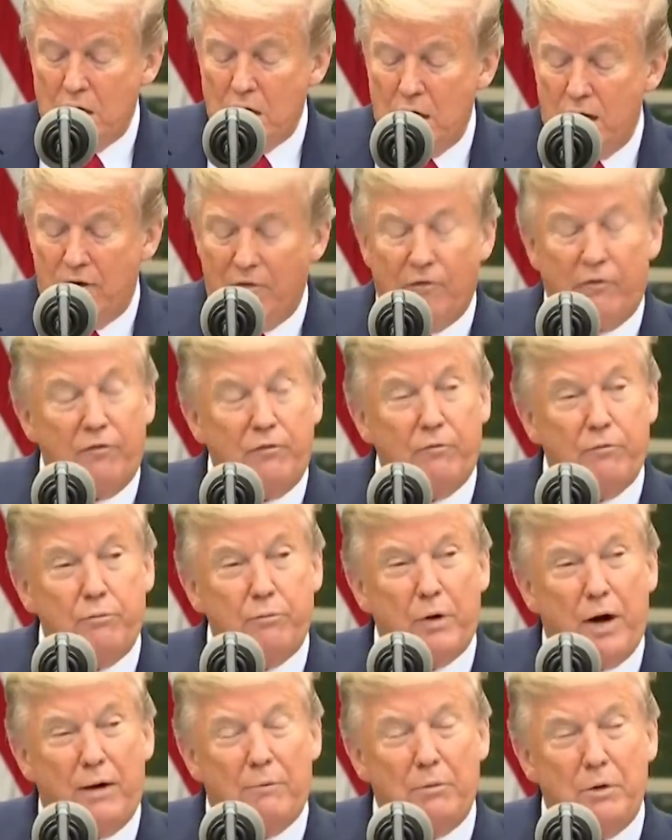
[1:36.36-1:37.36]
have
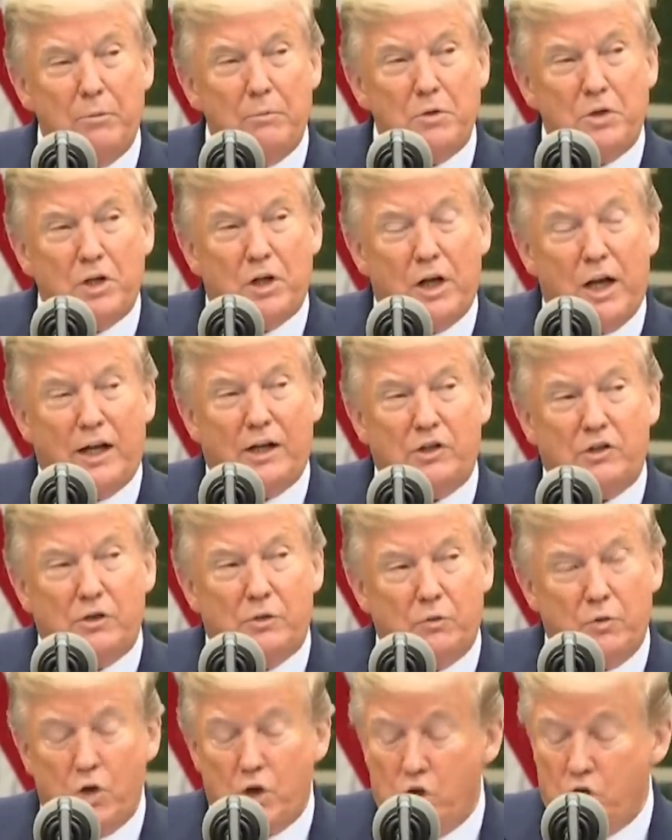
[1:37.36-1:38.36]
problems the likes
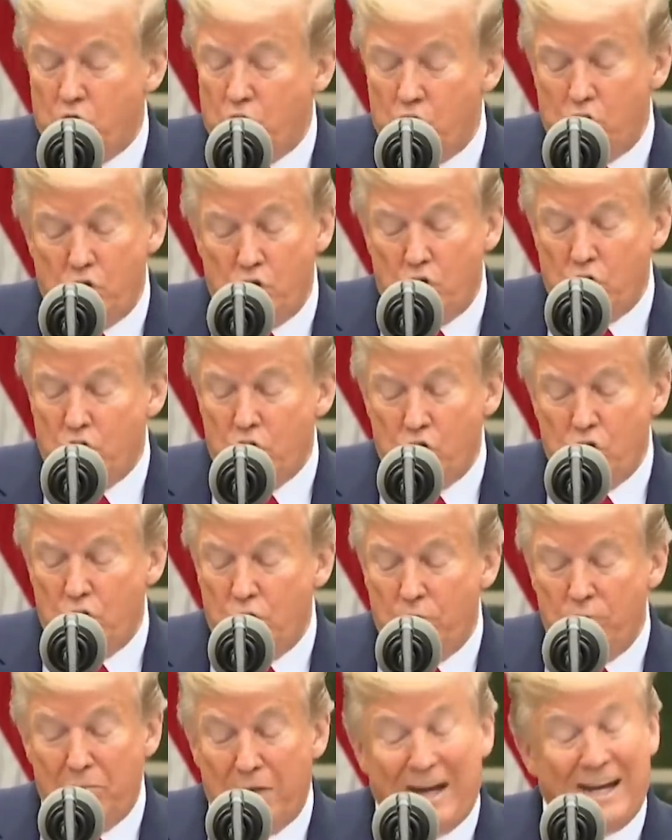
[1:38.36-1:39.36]
of which
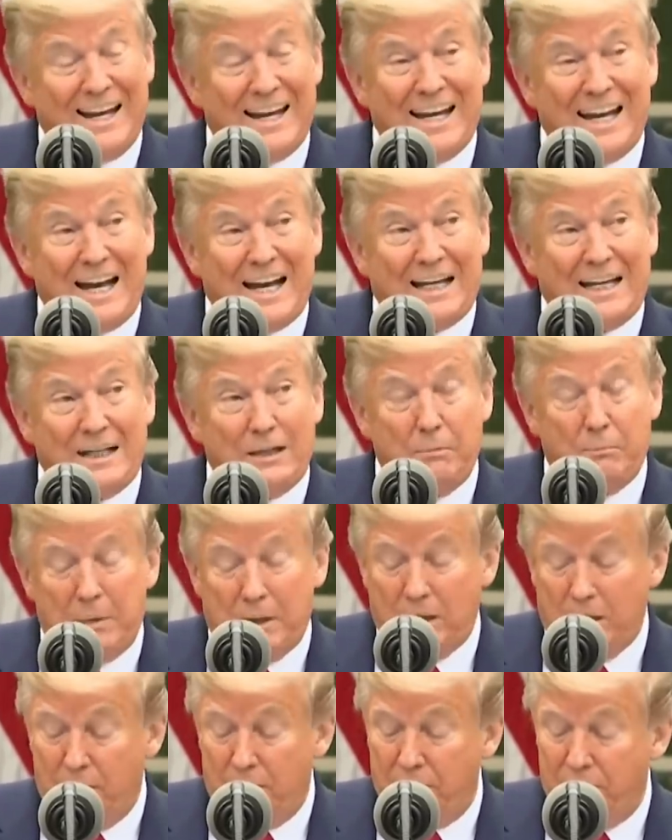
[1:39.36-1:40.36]
they cannot
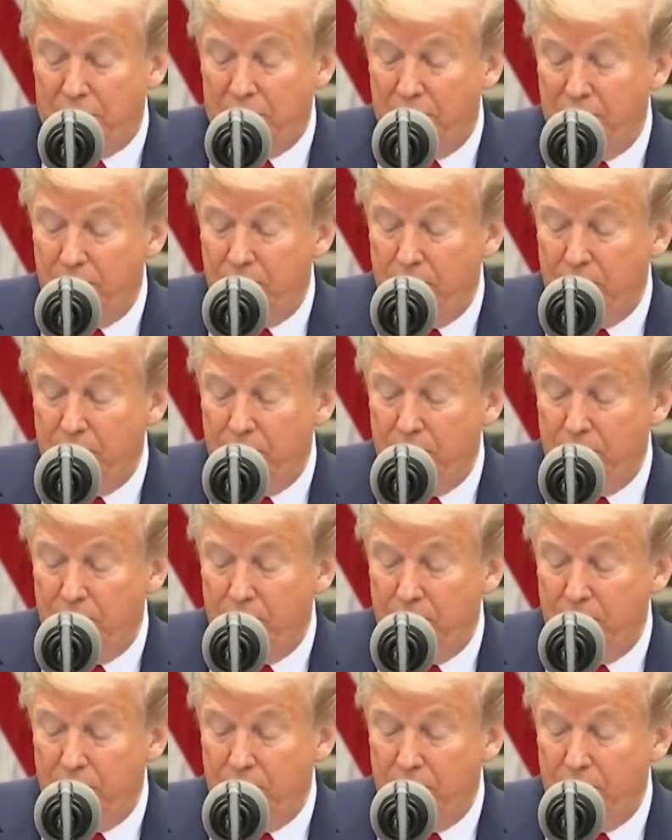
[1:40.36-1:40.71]
believe.